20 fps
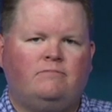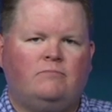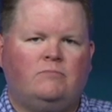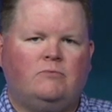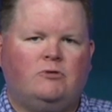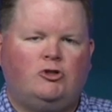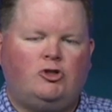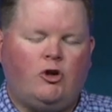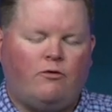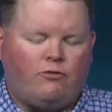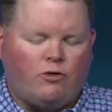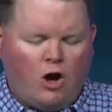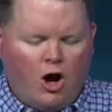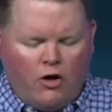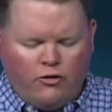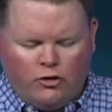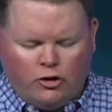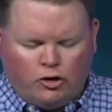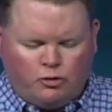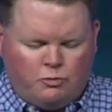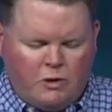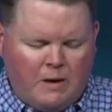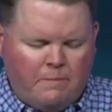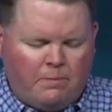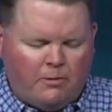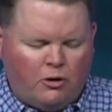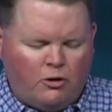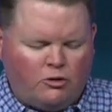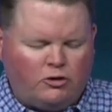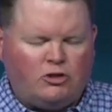So, for all those
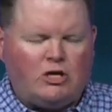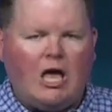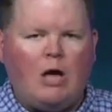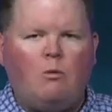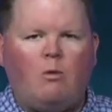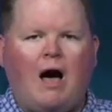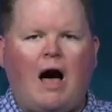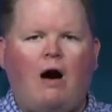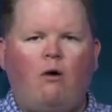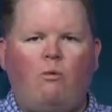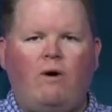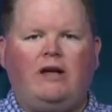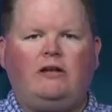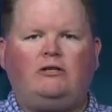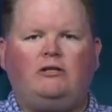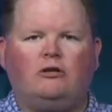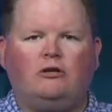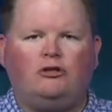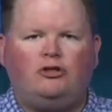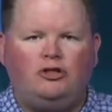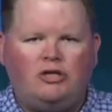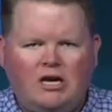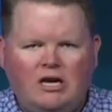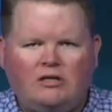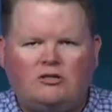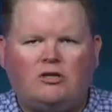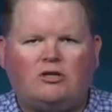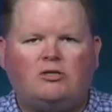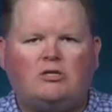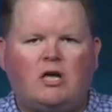people who say, Well, I'll wait till
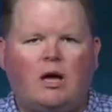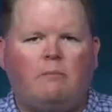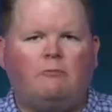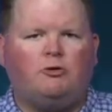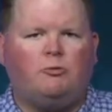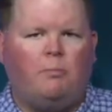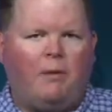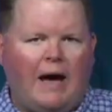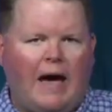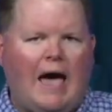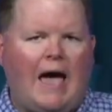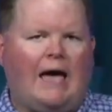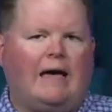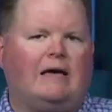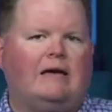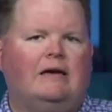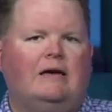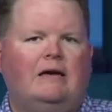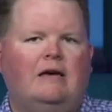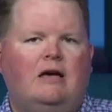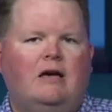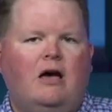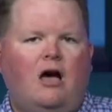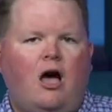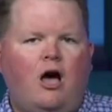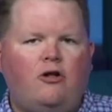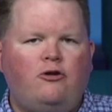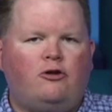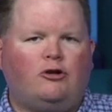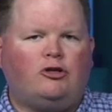Jesus comes back,
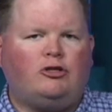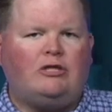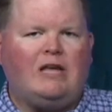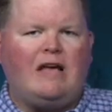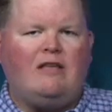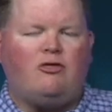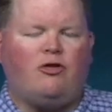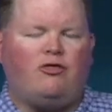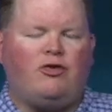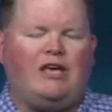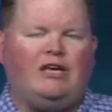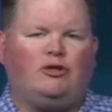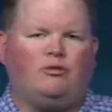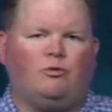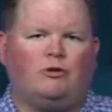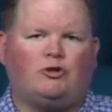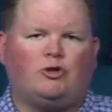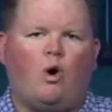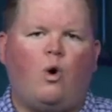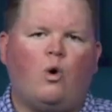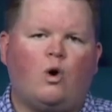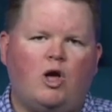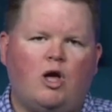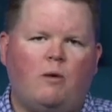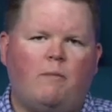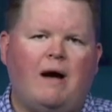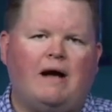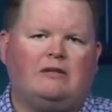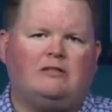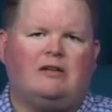understand the things we're talking
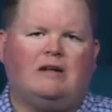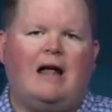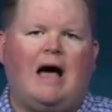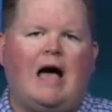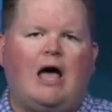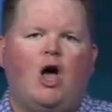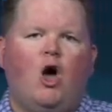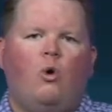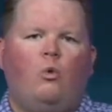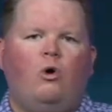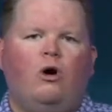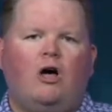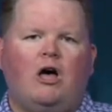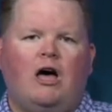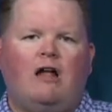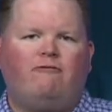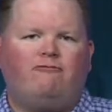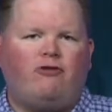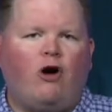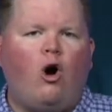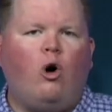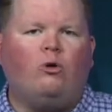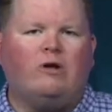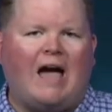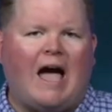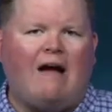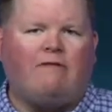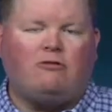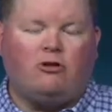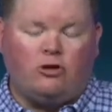about tonight will unfold
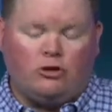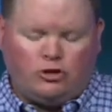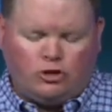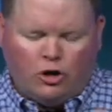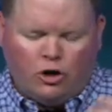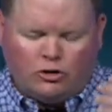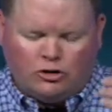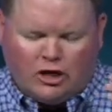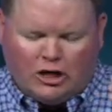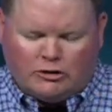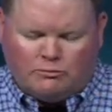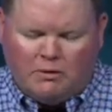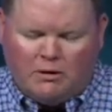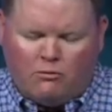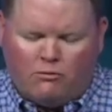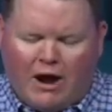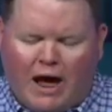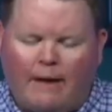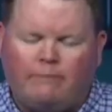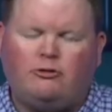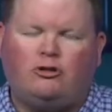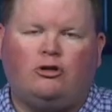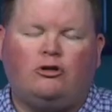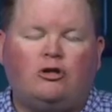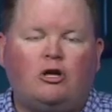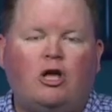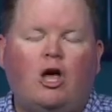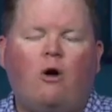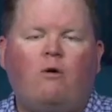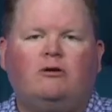after the church has been raptured
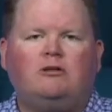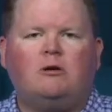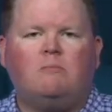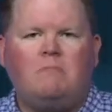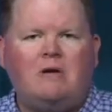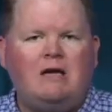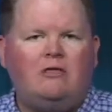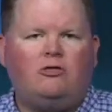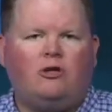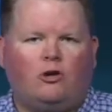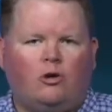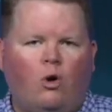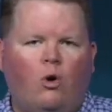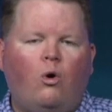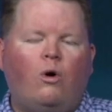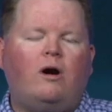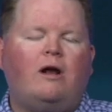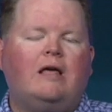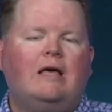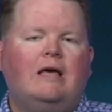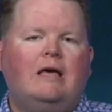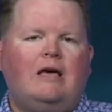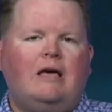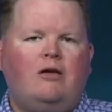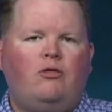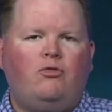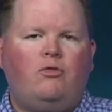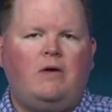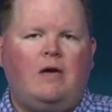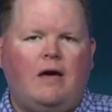to go and to meet the Lord
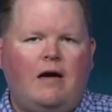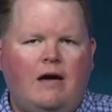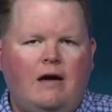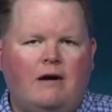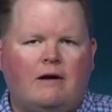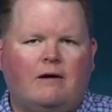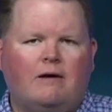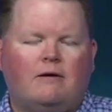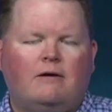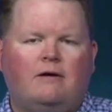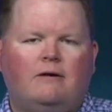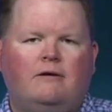in the air.